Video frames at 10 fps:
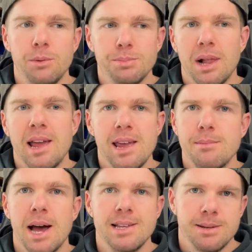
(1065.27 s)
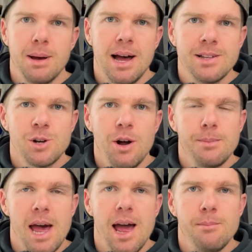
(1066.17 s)
I would play eBay as a
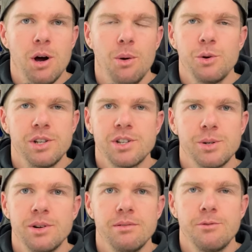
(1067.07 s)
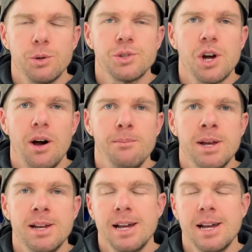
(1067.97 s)
part-time game. I wouldn't do it full-time.